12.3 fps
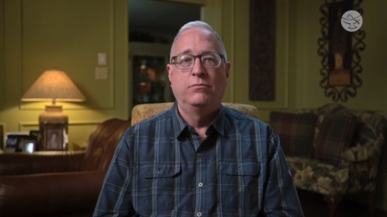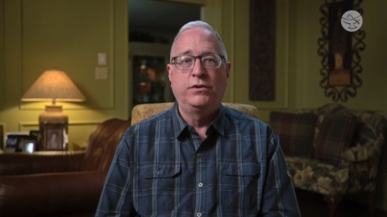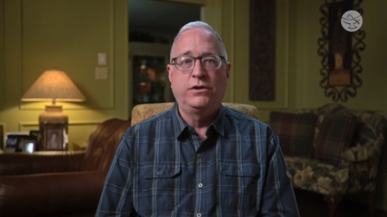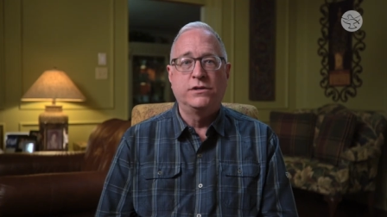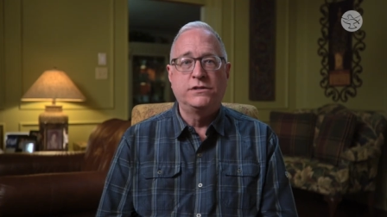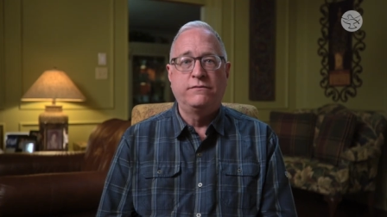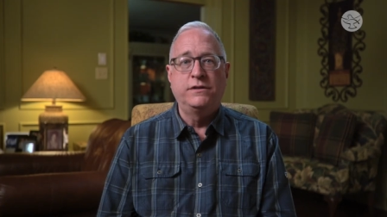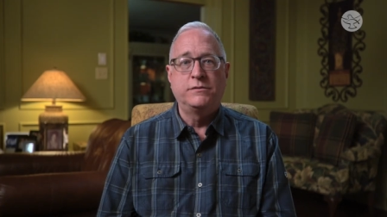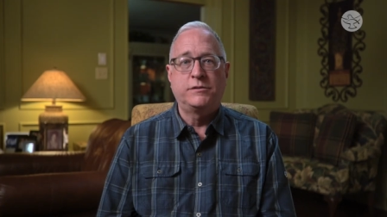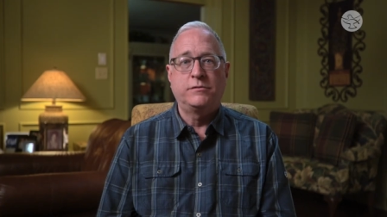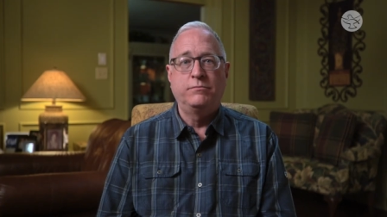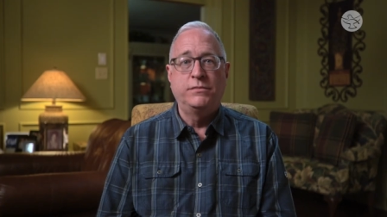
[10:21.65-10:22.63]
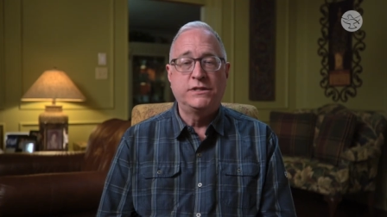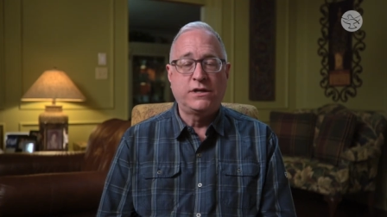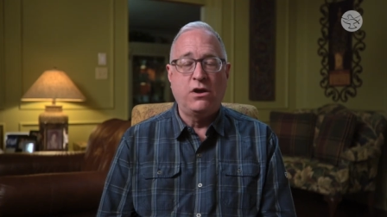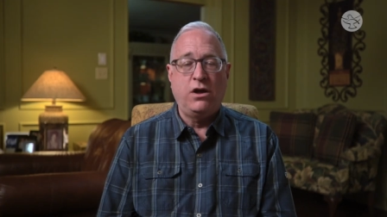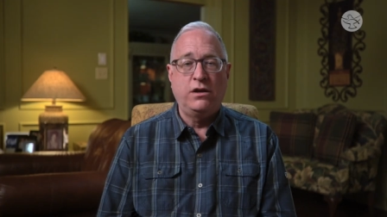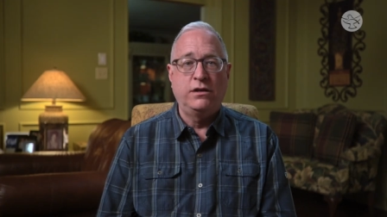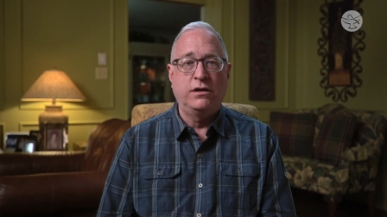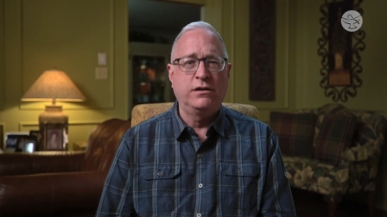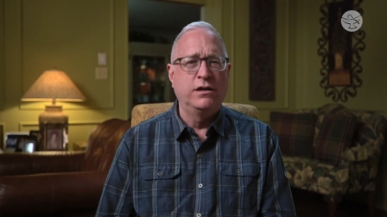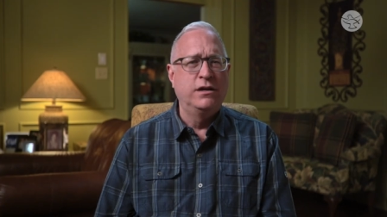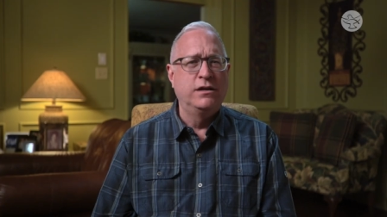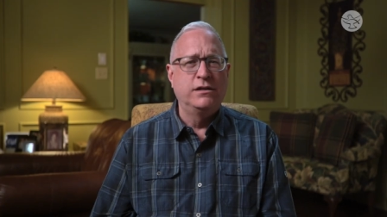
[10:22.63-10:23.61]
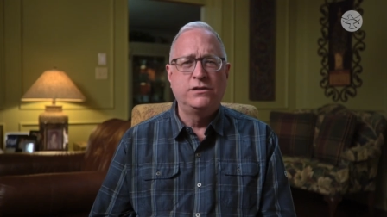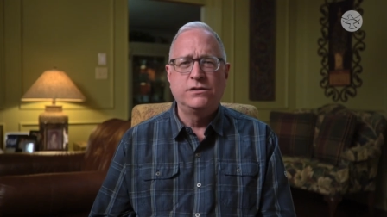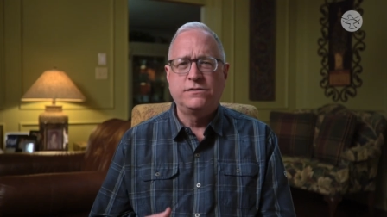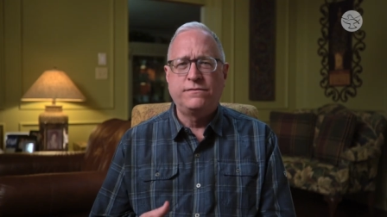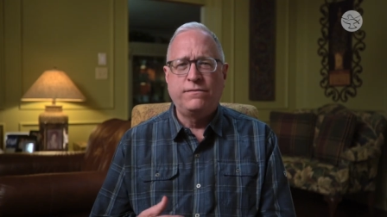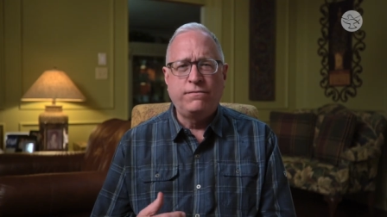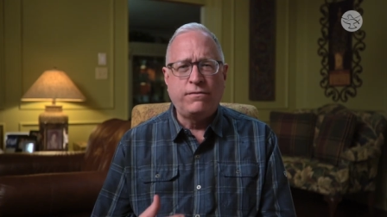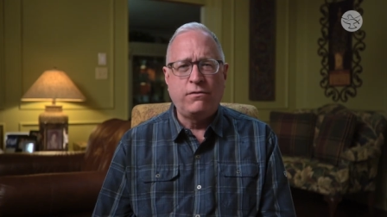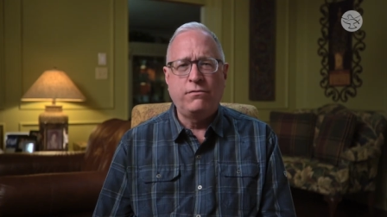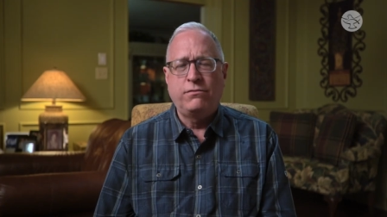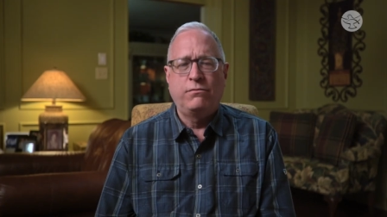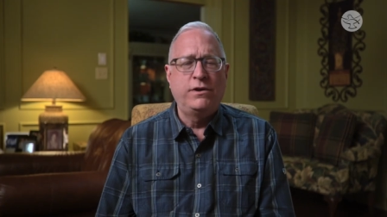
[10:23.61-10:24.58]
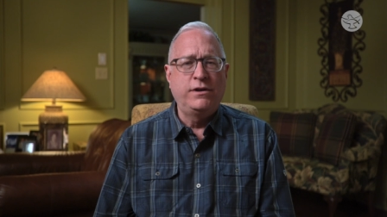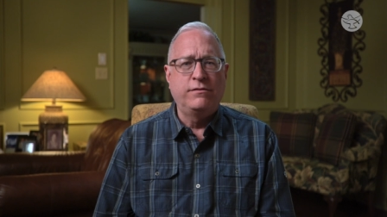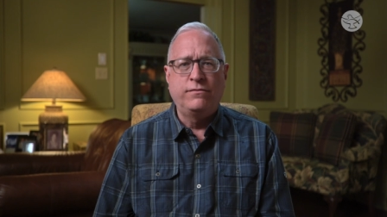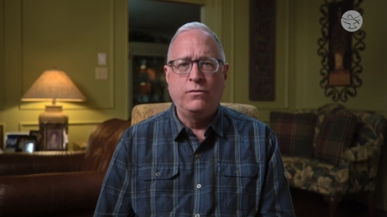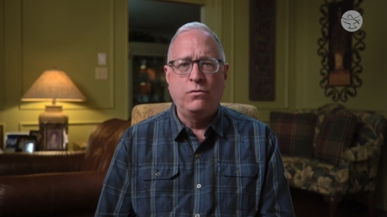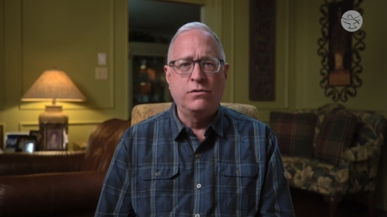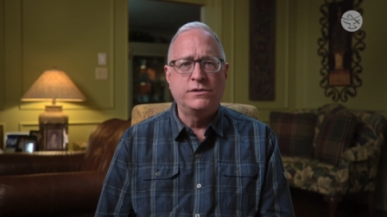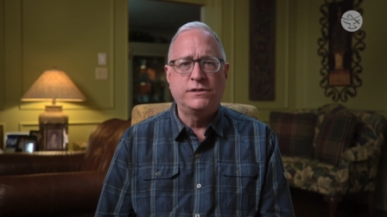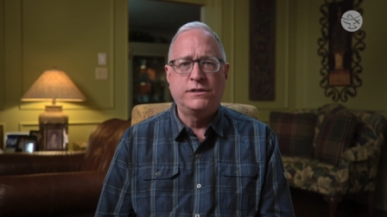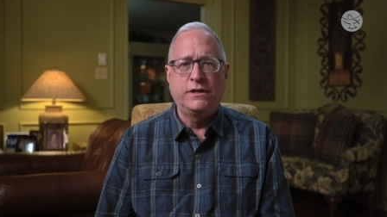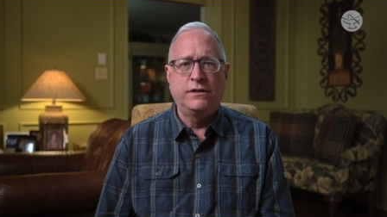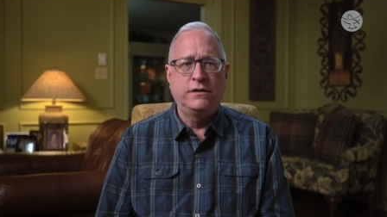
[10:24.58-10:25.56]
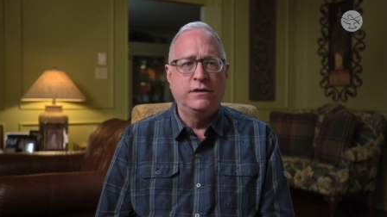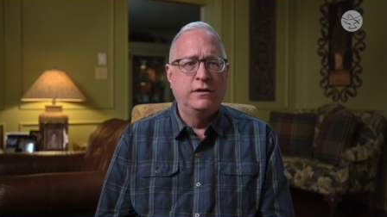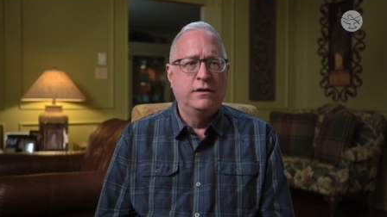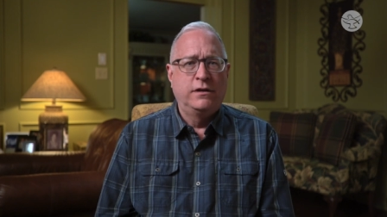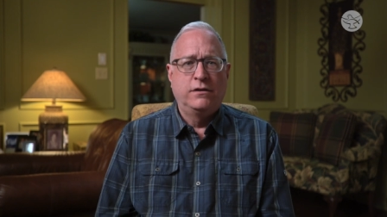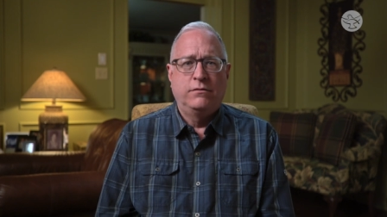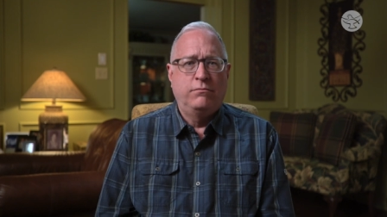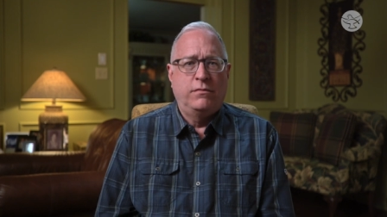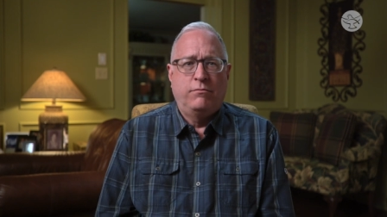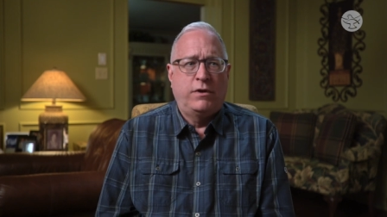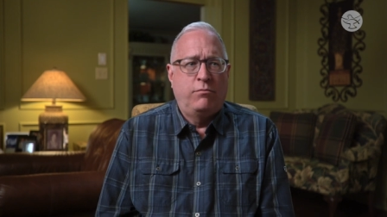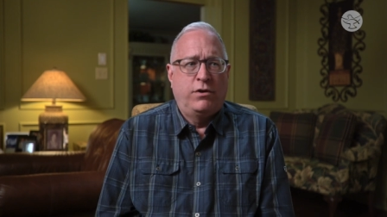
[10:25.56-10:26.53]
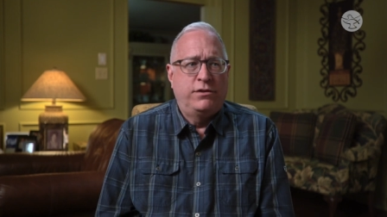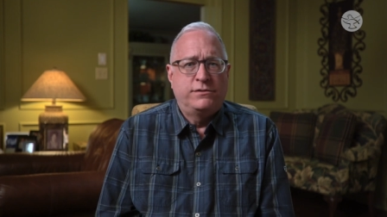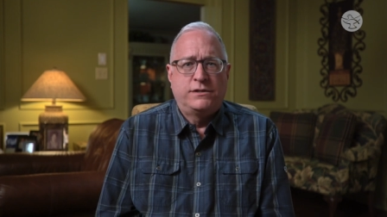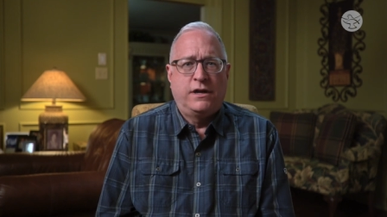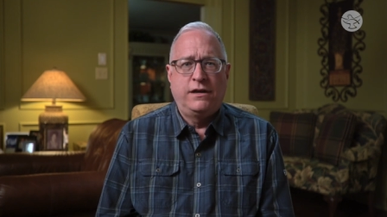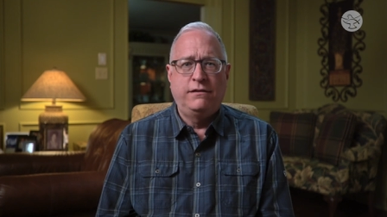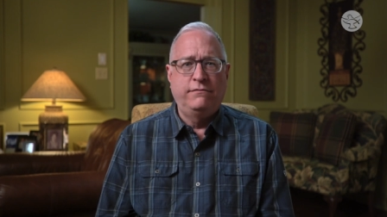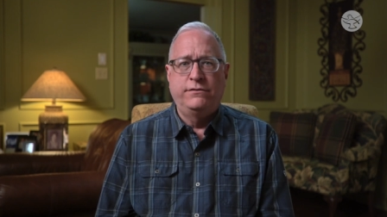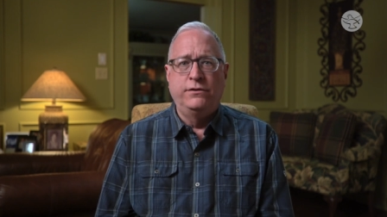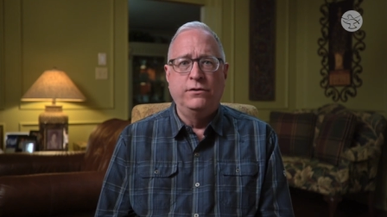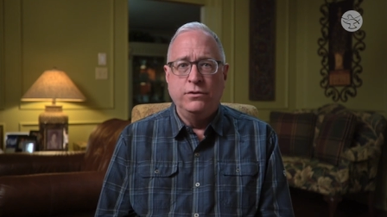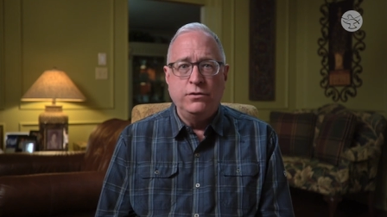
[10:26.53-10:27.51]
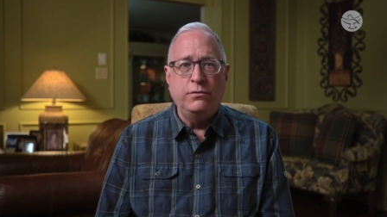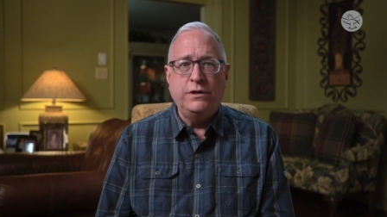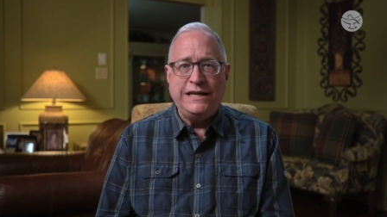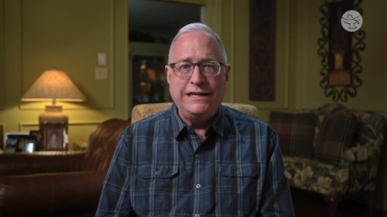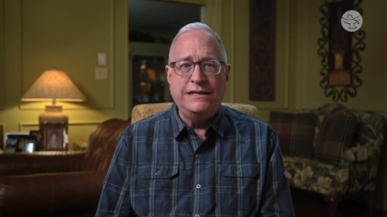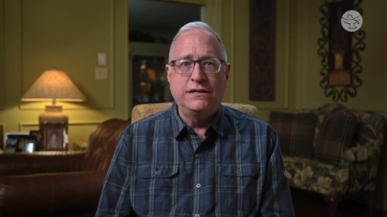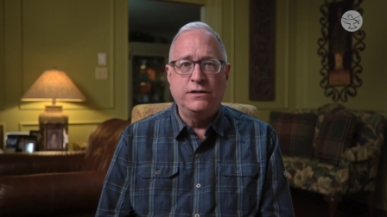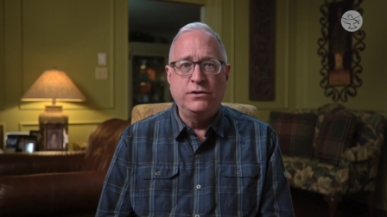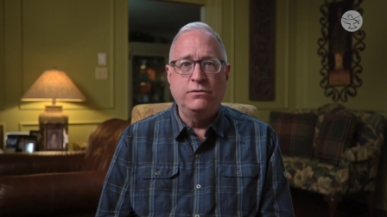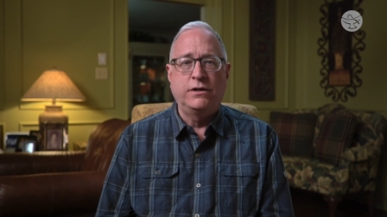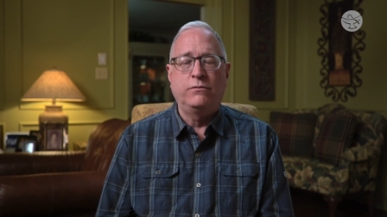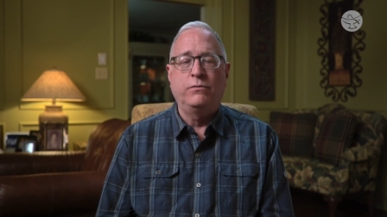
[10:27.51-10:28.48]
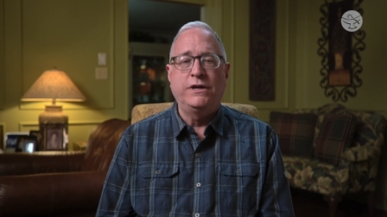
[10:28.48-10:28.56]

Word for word: because of this misconduct just further reinforced that my brothers and I knew he didn't do it.